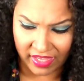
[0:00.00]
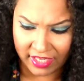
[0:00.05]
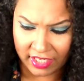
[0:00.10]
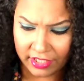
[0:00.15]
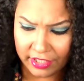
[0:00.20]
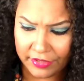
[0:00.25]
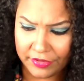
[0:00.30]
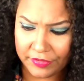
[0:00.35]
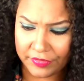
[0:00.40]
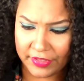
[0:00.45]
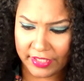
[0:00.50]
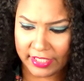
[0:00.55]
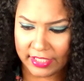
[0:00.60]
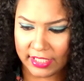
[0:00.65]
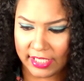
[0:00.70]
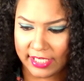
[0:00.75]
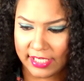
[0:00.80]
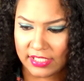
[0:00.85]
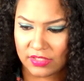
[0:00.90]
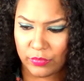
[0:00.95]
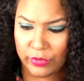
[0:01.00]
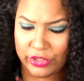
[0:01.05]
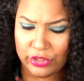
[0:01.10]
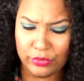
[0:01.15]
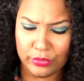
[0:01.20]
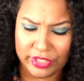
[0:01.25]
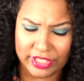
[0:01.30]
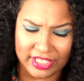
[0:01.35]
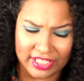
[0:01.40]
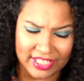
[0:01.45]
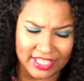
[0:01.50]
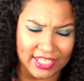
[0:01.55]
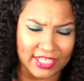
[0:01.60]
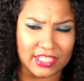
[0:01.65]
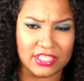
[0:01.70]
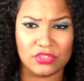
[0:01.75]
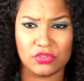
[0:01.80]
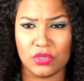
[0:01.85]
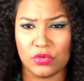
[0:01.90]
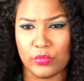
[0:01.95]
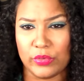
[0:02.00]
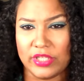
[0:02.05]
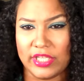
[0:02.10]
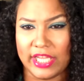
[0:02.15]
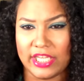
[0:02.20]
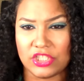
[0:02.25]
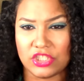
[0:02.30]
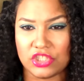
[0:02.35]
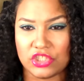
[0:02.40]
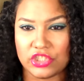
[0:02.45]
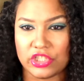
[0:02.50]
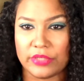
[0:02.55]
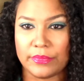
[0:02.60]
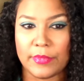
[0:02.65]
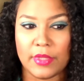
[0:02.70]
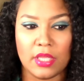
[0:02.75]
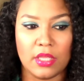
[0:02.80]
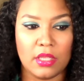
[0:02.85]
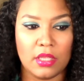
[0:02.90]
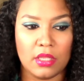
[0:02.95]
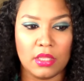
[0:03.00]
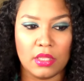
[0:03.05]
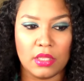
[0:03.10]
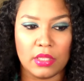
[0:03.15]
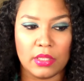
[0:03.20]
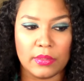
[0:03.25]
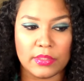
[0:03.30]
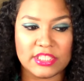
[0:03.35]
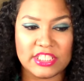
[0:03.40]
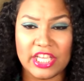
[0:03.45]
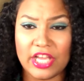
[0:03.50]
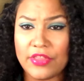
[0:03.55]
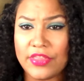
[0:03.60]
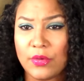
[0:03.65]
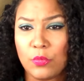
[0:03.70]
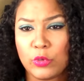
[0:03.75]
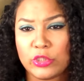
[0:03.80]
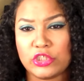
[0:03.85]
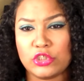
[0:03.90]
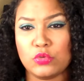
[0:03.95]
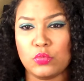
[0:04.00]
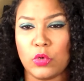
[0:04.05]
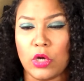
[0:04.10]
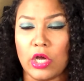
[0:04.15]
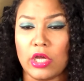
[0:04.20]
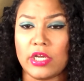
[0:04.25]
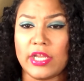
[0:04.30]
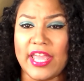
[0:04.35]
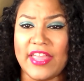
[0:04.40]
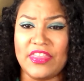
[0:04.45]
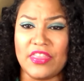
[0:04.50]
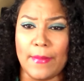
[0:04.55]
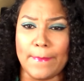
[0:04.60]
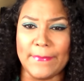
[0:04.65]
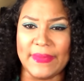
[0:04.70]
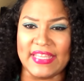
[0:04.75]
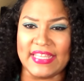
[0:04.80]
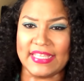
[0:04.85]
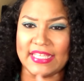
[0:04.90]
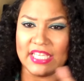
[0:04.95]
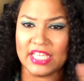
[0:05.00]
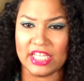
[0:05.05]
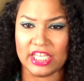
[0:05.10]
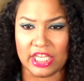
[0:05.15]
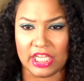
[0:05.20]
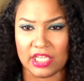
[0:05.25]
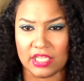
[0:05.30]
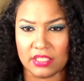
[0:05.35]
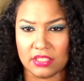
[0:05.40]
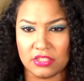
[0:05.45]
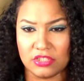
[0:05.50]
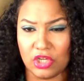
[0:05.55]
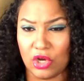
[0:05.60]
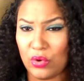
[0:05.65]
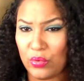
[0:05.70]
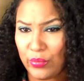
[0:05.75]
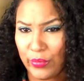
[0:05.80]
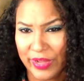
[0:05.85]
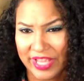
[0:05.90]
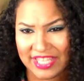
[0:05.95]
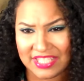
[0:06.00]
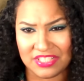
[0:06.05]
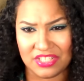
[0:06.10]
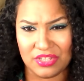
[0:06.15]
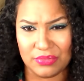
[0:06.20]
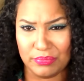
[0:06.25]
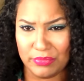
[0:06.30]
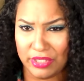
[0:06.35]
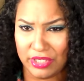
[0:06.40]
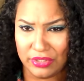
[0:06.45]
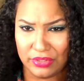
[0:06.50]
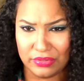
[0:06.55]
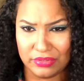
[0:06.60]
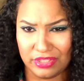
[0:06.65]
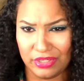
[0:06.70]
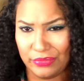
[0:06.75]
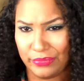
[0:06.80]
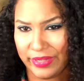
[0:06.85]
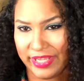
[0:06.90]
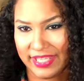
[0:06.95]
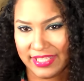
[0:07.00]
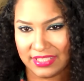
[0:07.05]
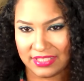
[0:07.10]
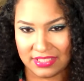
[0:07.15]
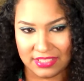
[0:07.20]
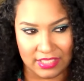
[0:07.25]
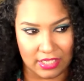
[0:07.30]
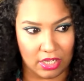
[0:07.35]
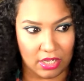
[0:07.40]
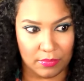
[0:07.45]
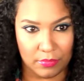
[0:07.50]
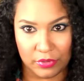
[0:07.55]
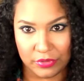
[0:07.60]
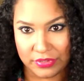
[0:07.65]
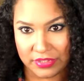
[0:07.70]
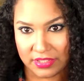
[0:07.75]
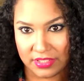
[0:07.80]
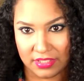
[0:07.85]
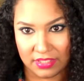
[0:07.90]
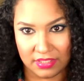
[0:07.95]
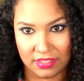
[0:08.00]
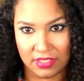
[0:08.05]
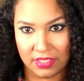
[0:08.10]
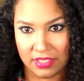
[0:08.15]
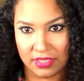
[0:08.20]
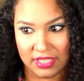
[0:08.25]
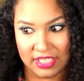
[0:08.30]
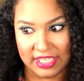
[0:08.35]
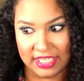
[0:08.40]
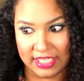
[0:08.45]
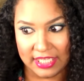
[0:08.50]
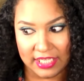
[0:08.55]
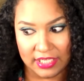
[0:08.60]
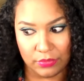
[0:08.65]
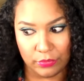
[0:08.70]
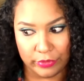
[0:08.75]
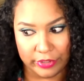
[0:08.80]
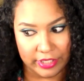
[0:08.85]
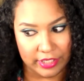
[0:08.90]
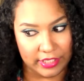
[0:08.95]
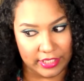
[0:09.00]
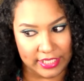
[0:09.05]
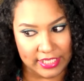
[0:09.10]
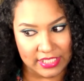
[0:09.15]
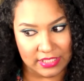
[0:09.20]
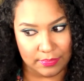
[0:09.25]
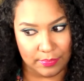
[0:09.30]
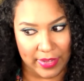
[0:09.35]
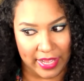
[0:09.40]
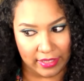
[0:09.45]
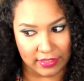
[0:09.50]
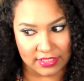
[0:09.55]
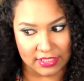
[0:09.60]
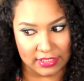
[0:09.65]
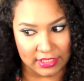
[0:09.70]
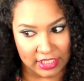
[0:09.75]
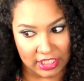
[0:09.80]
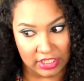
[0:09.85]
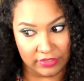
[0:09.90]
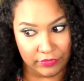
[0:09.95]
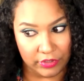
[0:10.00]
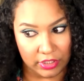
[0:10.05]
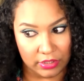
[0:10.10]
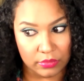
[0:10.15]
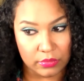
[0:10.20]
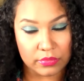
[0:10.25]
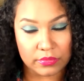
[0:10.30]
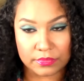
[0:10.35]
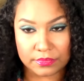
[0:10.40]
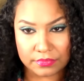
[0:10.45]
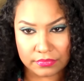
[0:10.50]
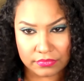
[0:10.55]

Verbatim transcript: And another thing, ladies, when you get into a relationship, tell them what you want in the beginning. Don't wait till the middle. Don't wait to almost the end where he's about to leave you.